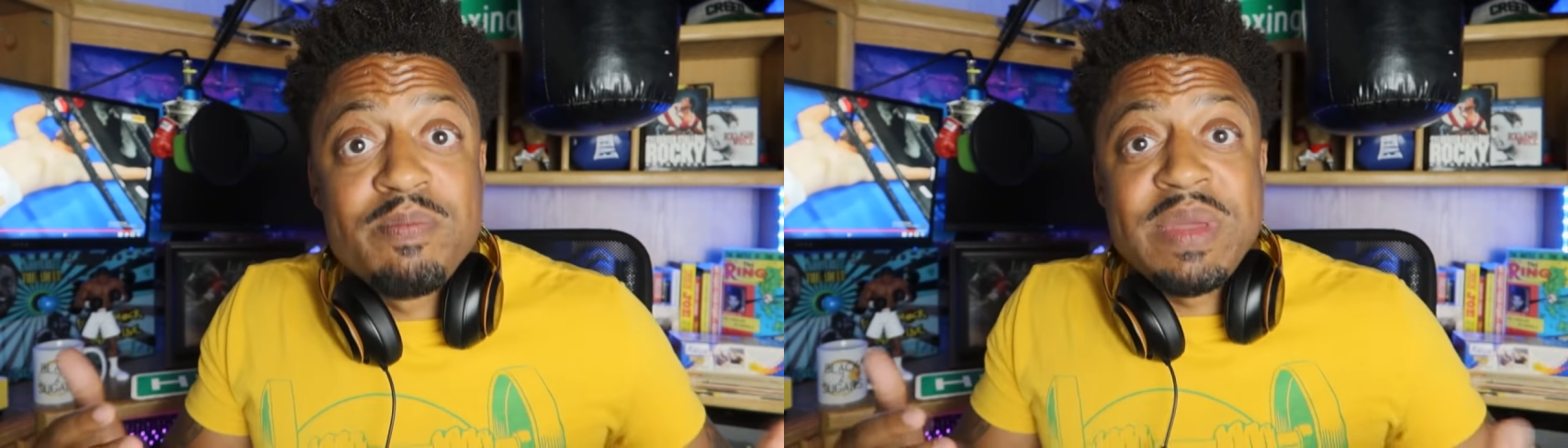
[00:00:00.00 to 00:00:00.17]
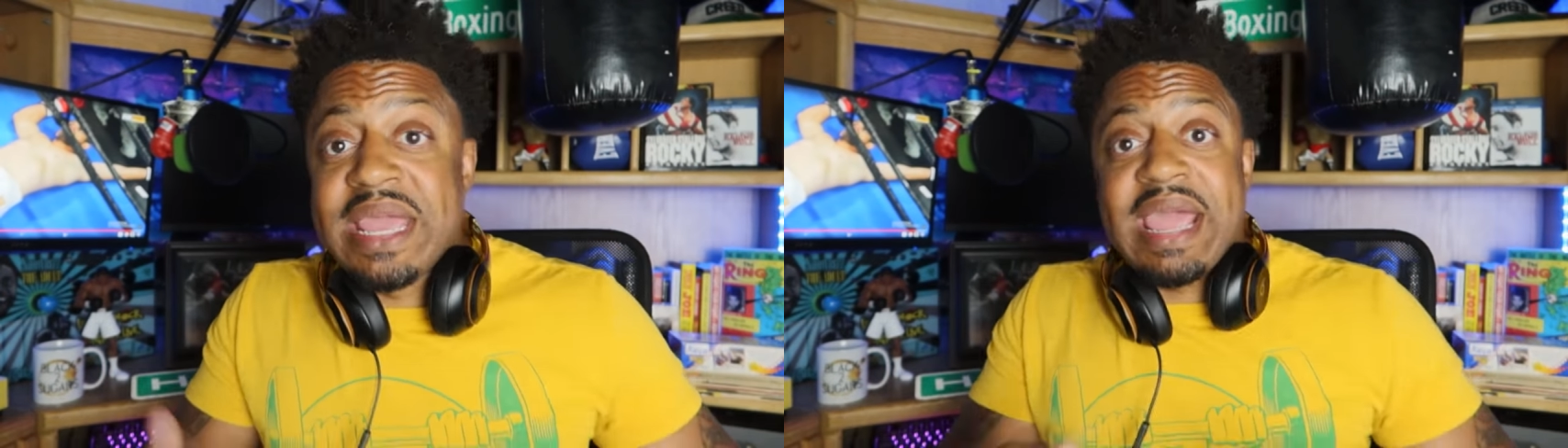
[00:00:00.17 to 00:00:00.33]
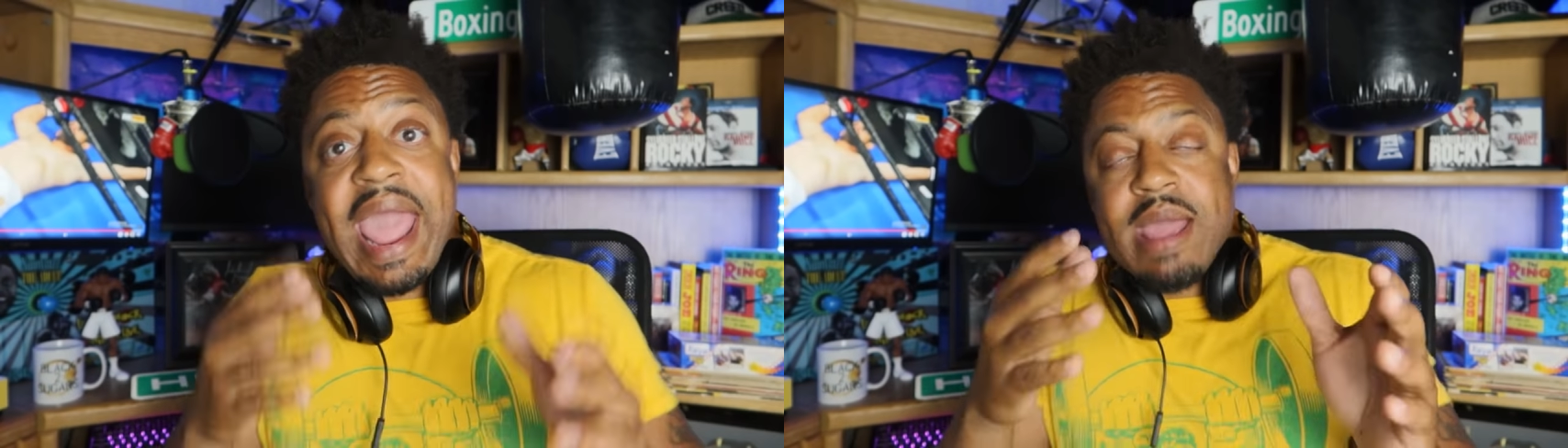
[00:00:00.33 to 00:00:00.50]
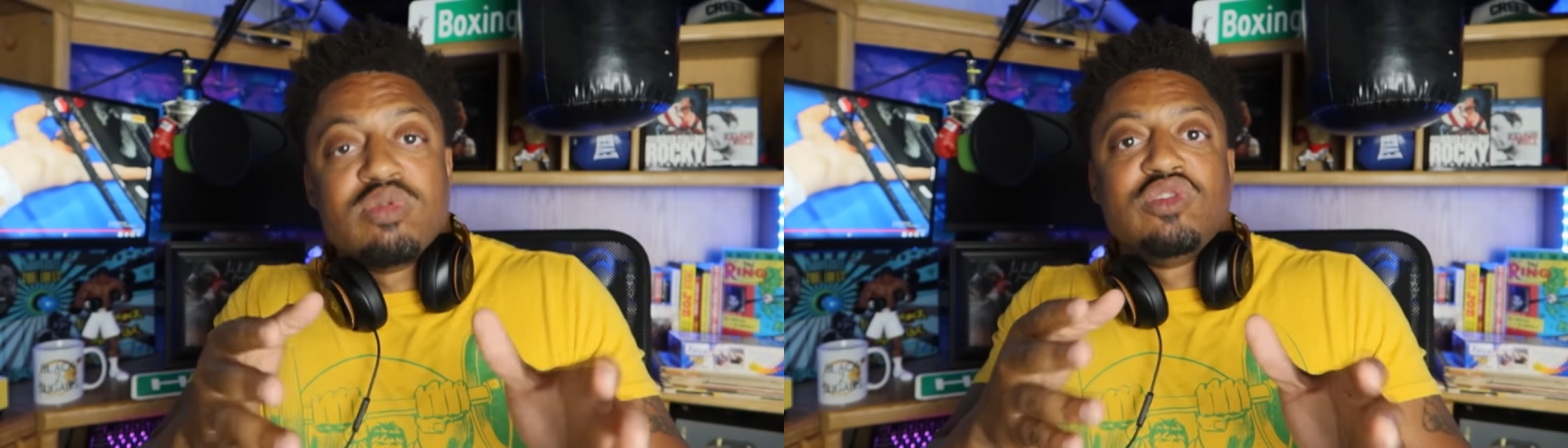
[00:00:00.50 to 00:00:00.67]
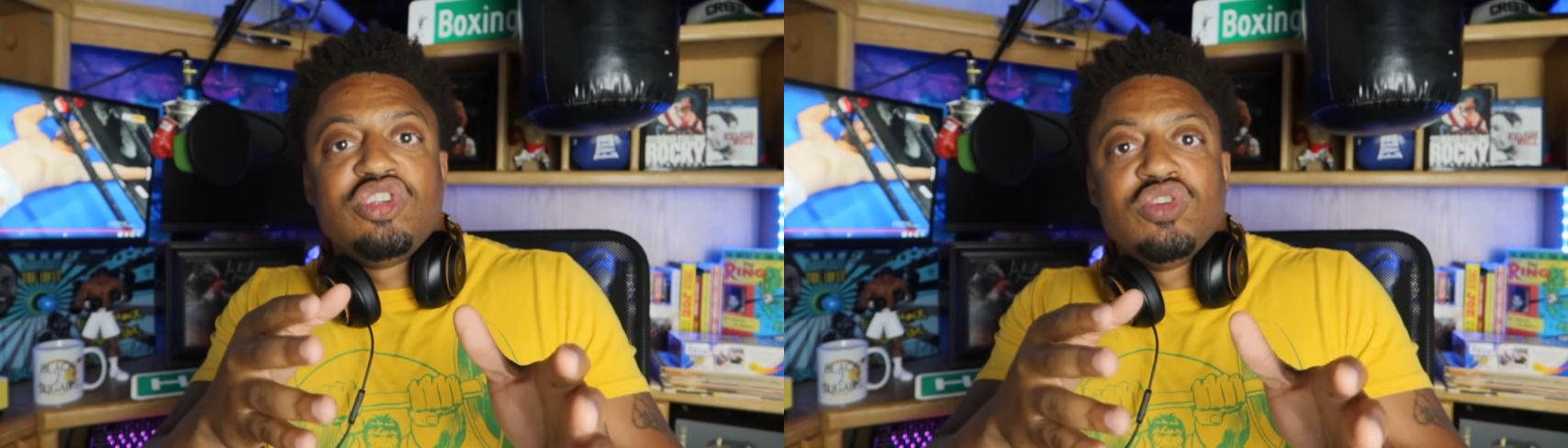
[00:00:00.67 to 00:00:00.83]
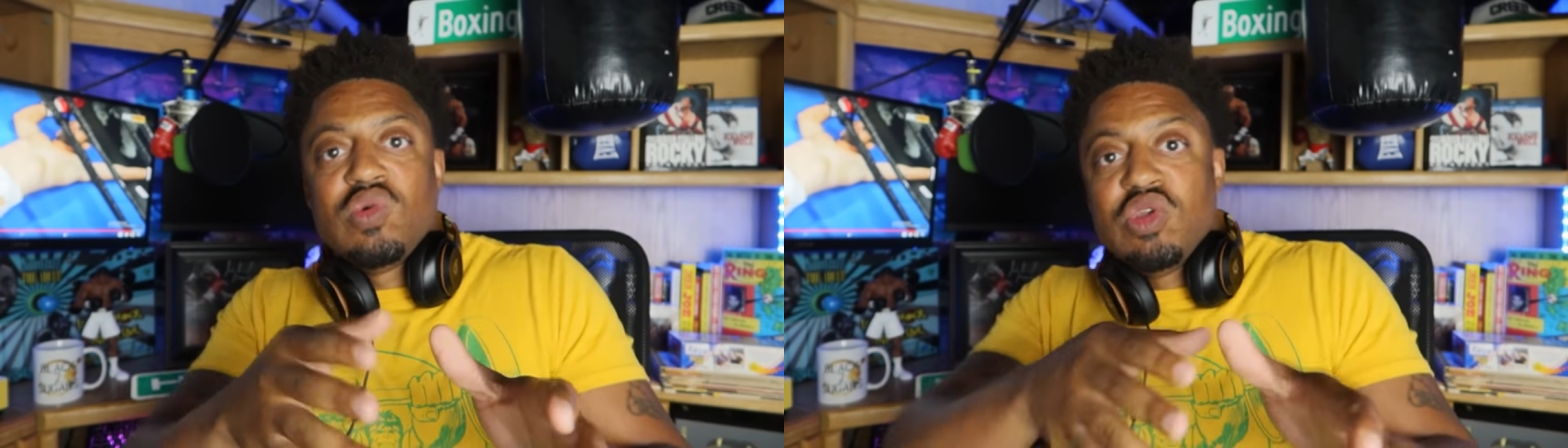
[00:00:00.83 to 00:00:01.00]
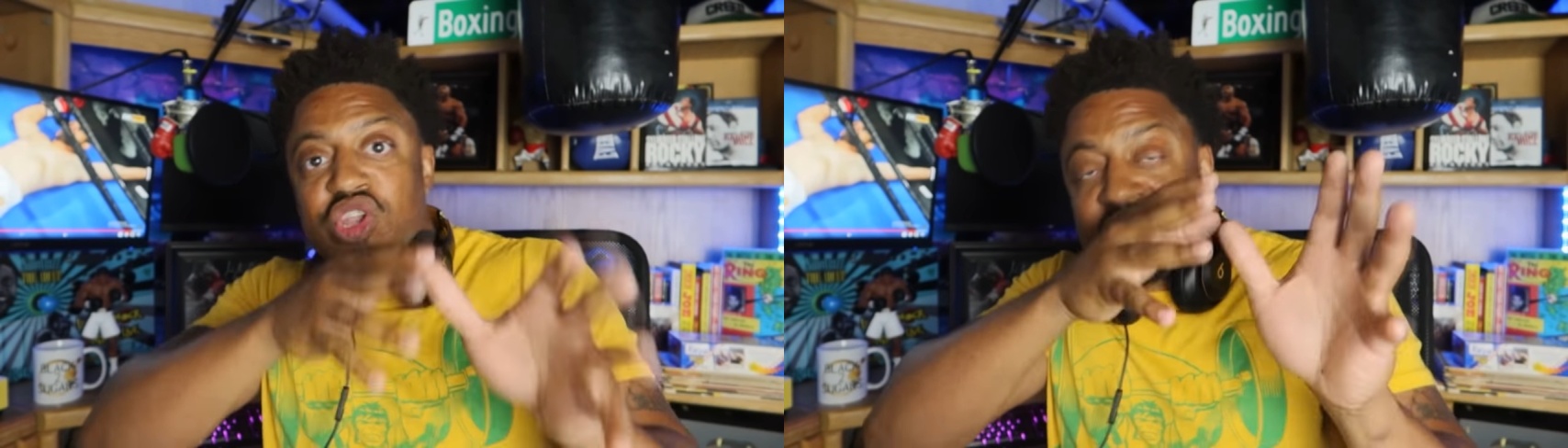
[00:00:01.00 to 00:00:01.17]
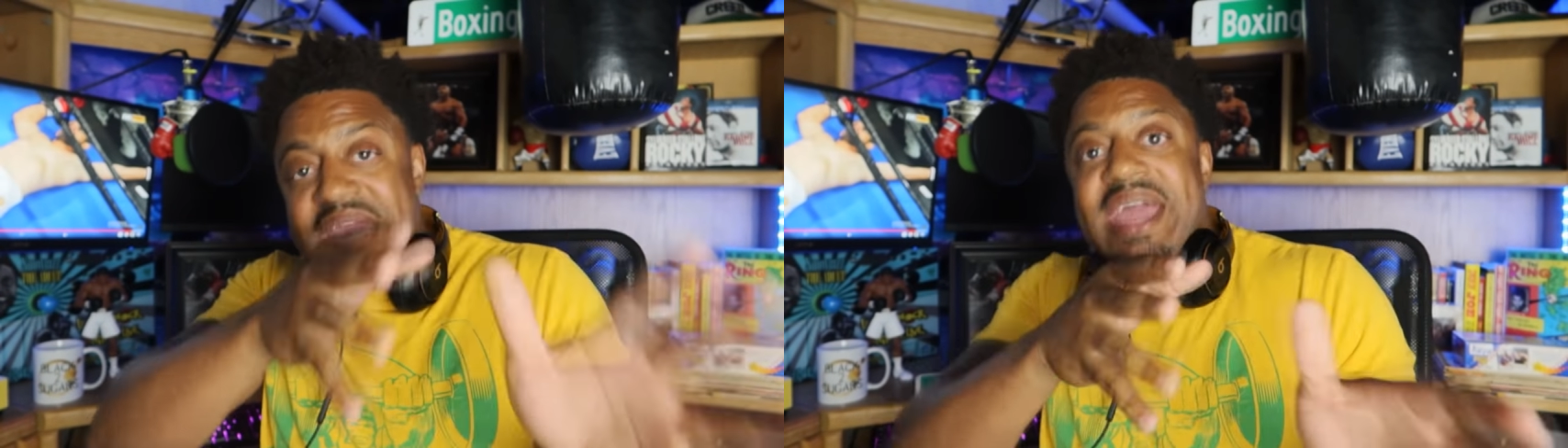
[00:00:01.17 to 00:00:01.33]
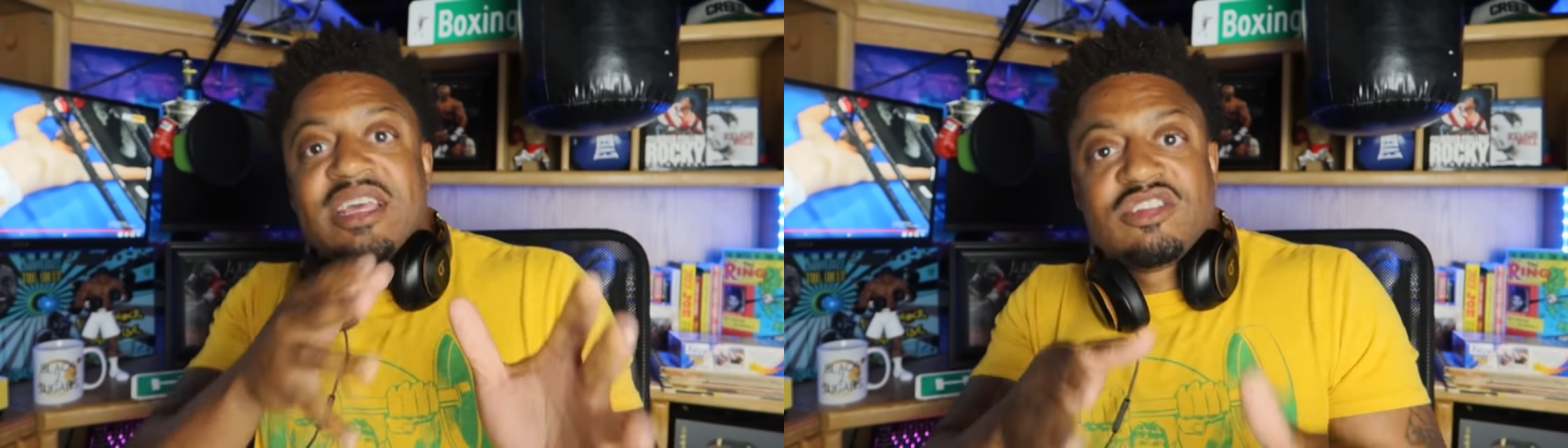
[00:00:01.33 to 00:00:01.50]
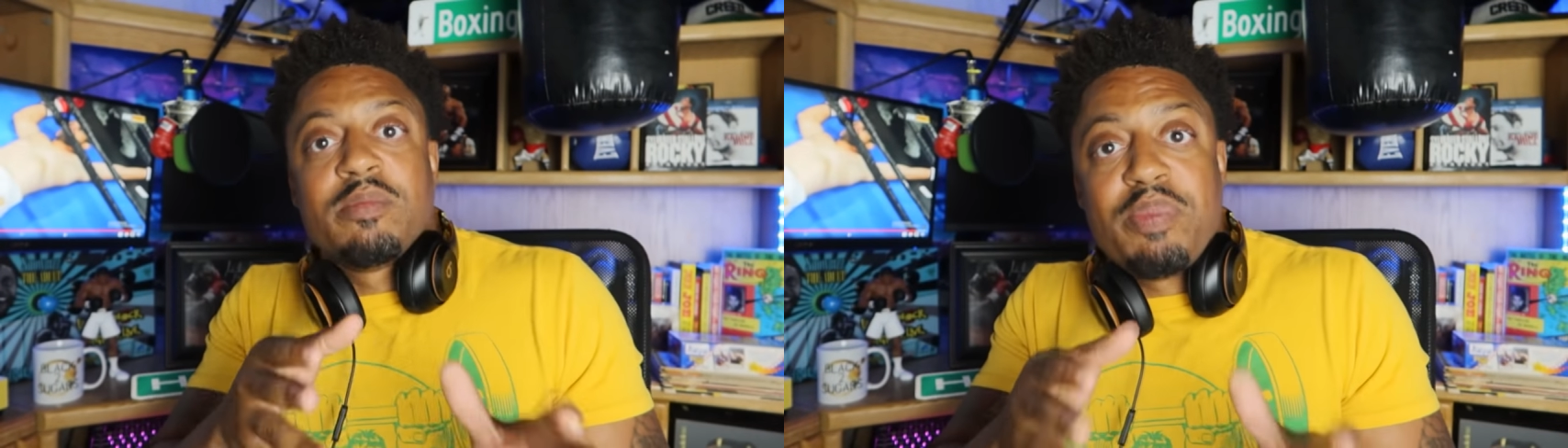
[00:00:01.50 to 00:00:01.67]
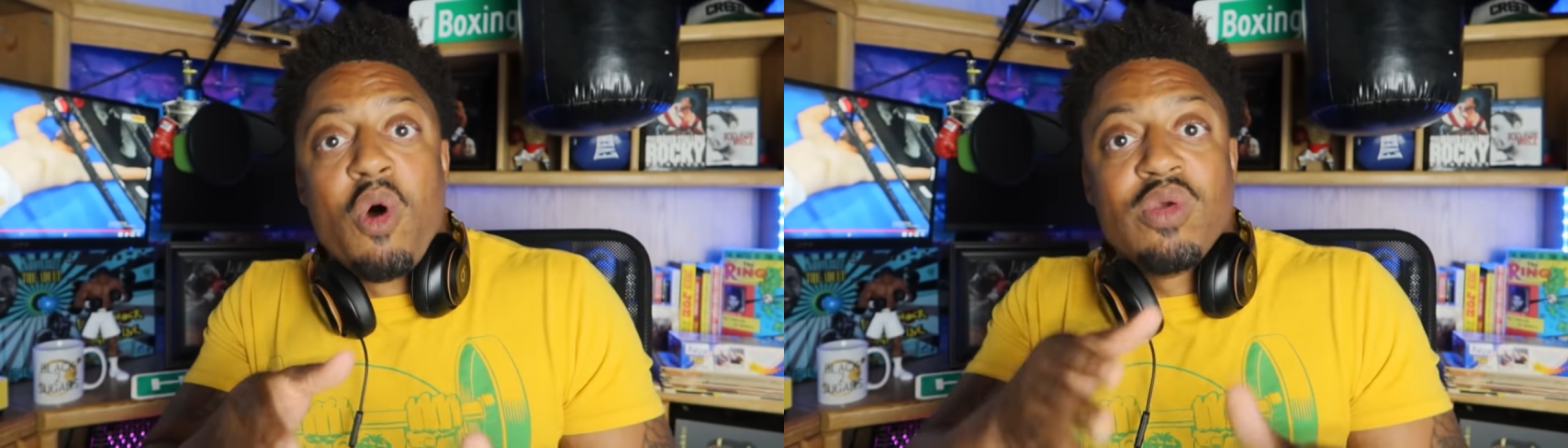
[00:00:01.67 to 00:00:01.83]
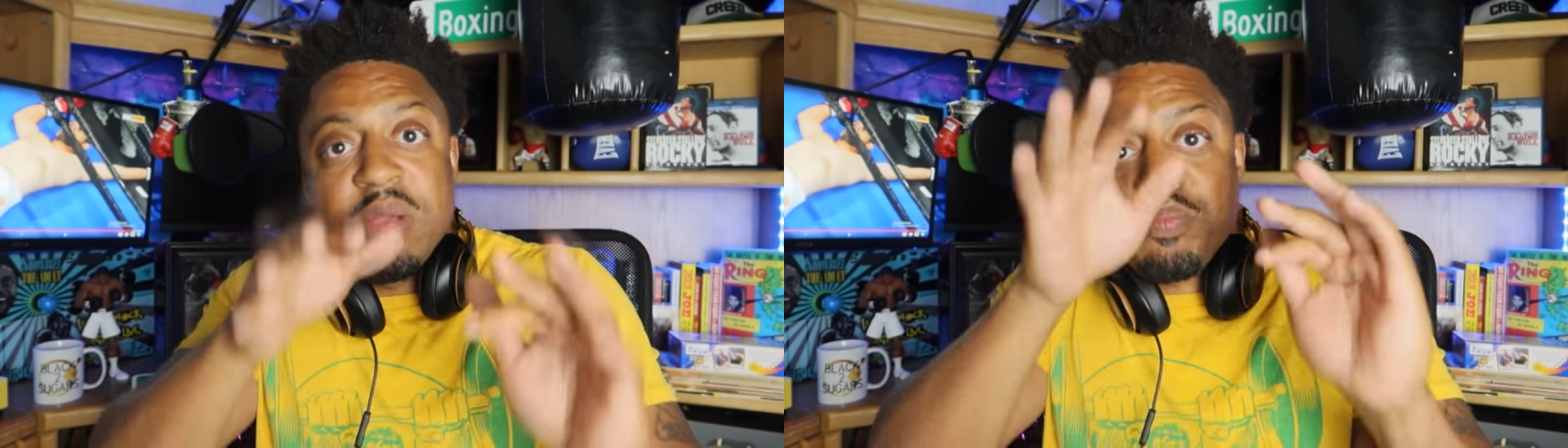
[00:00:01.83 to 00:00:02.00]
being able to look at his
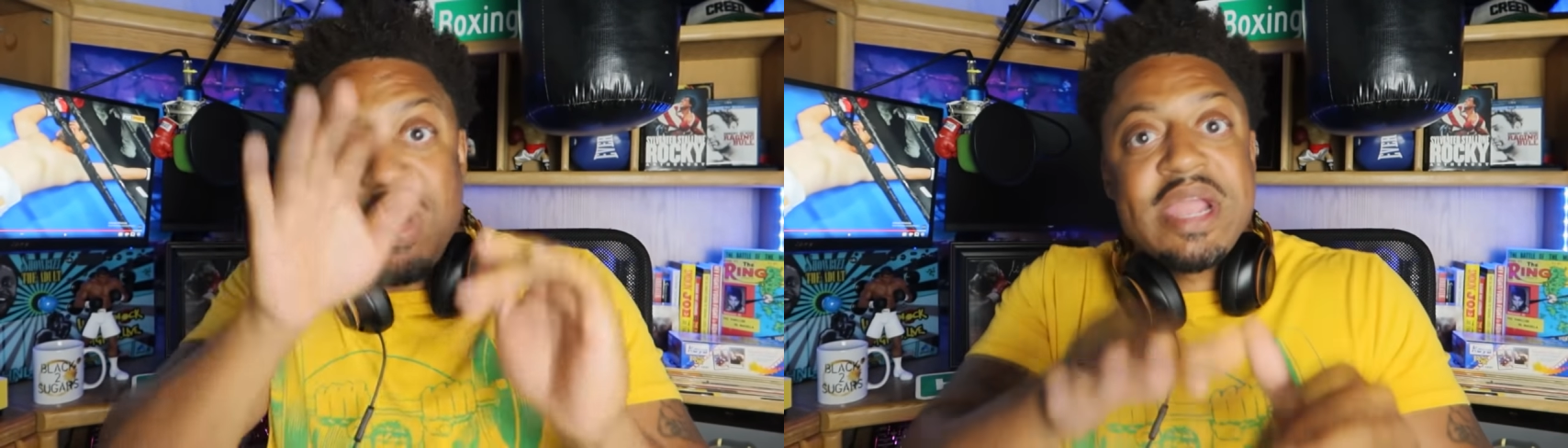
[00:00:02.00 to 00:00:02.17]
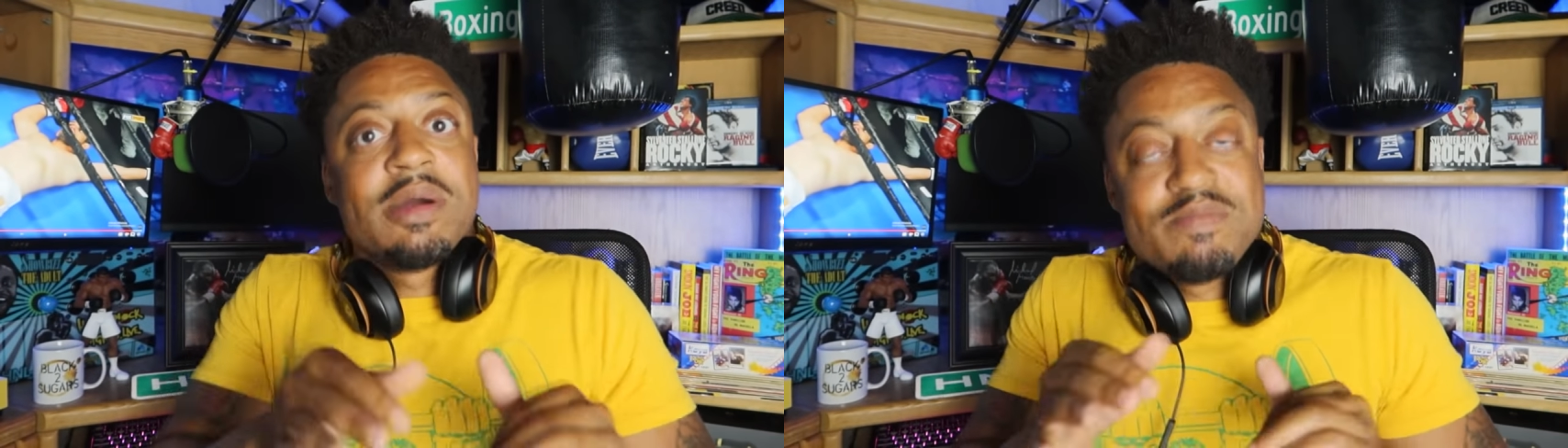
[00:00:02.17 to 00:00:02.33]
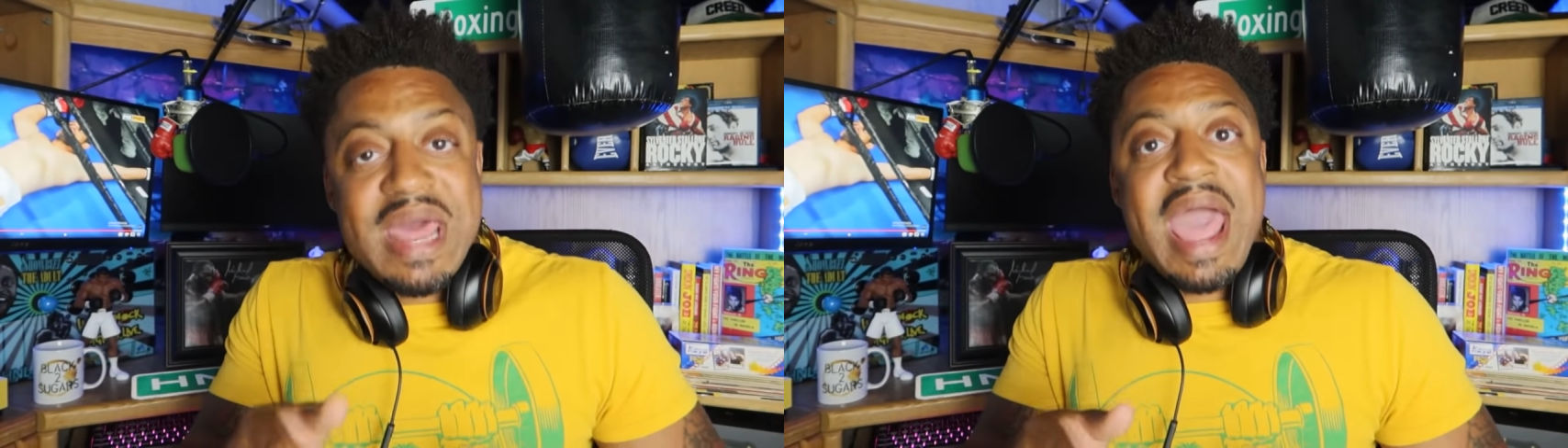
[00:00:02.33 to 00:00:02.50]
opponent, break him